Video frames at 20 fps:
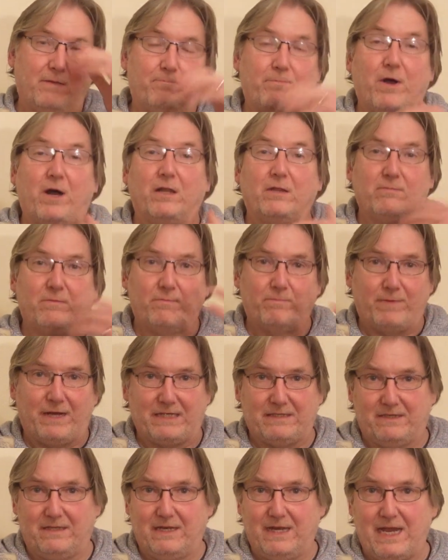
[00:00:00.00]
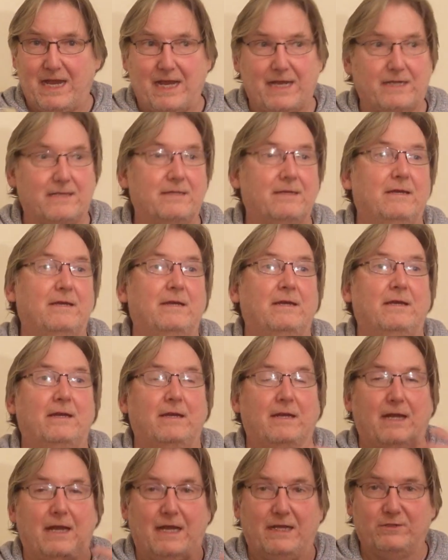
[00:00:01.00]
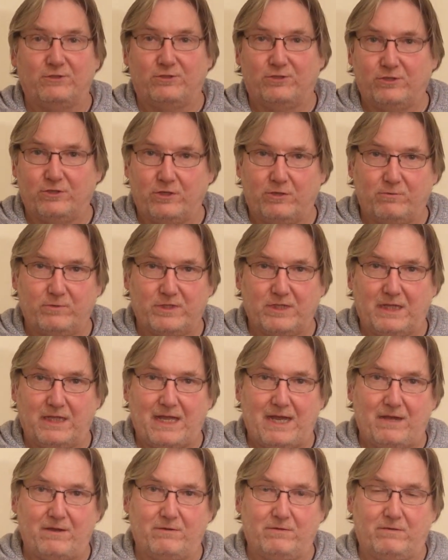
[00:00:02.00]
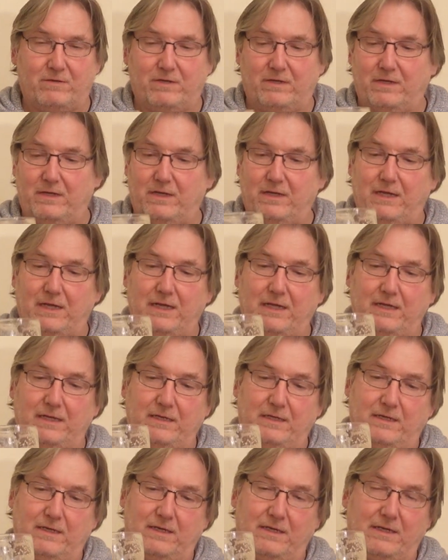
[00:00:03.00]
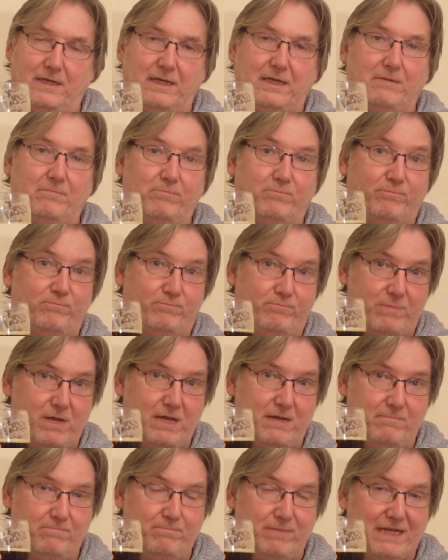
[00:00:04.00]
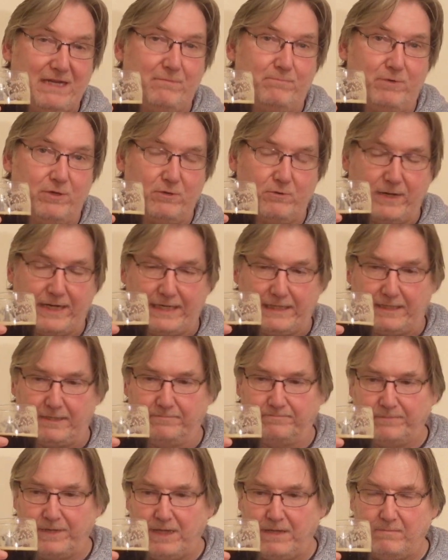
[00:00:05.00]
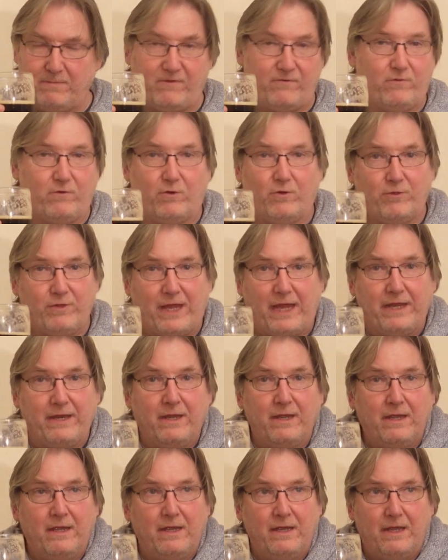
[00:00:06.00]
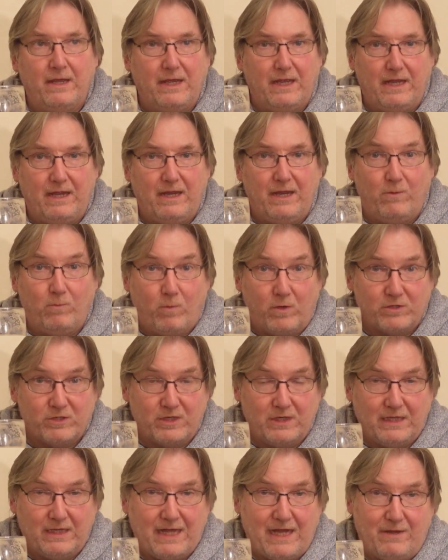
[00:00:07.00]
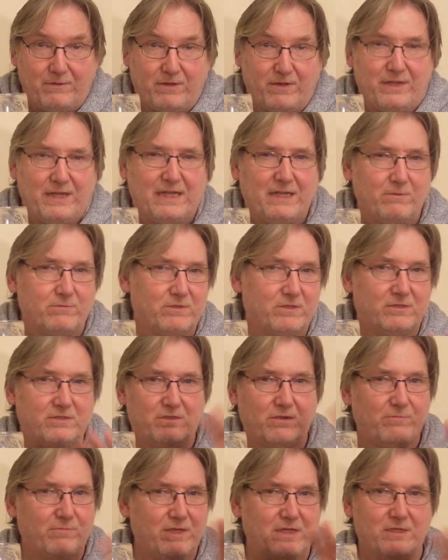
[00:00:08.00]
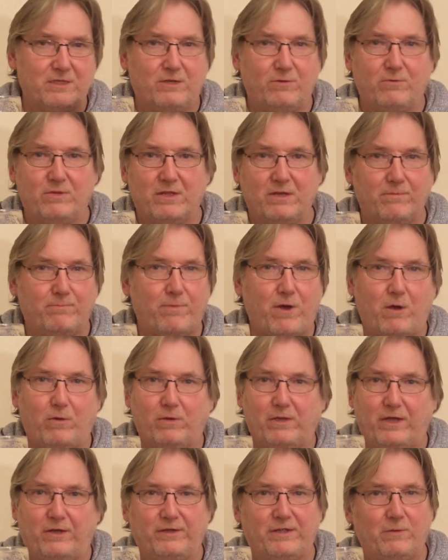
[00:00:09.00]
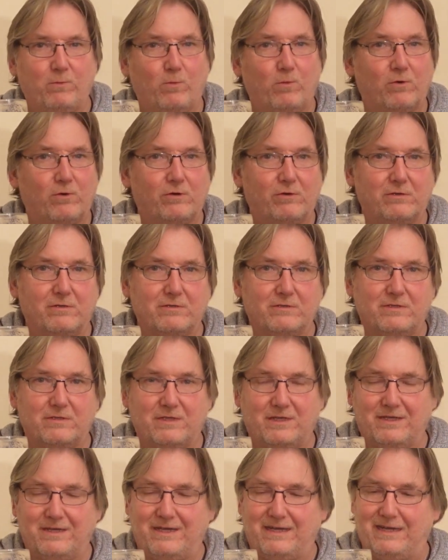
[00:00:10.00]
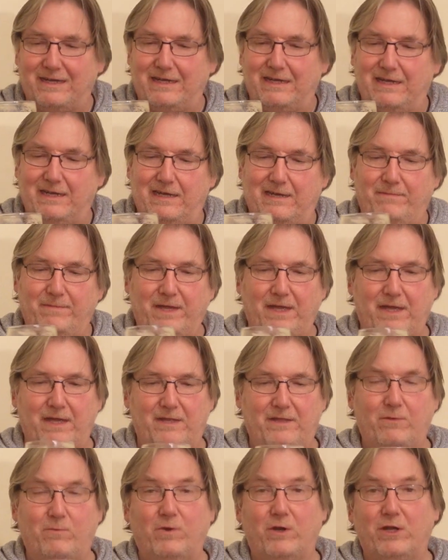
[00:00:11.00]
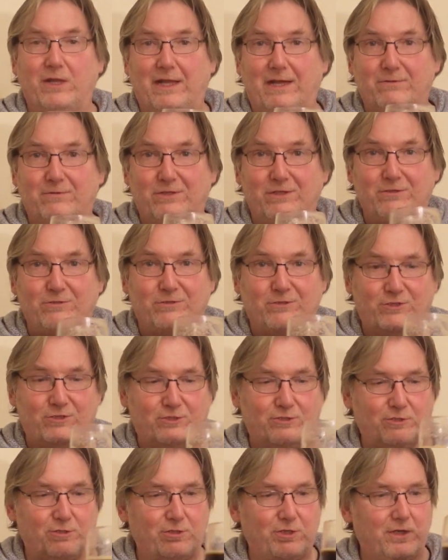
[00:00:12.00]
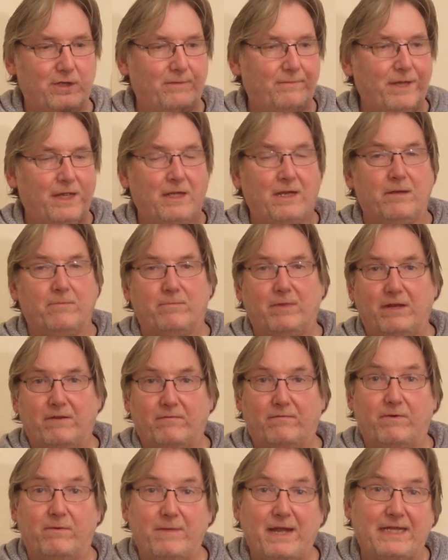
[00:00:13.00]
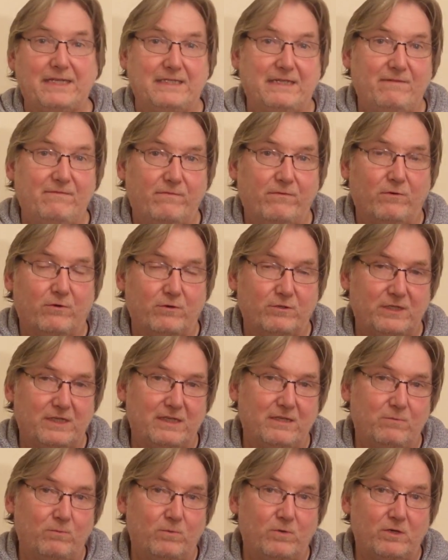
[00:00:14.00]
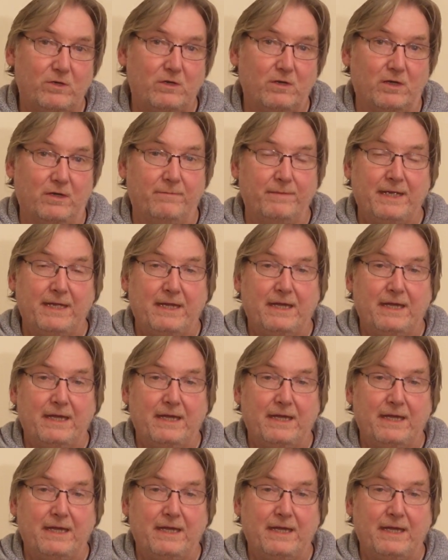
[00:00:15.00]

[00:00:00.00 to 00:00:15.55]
Parliament passed an act and sugar was allowed in beer brewing. Before then, it wasn't allowed. I think it was something to do with the Napoleonic Wars. They weren't allowed to use sugar, but from 1840 they were,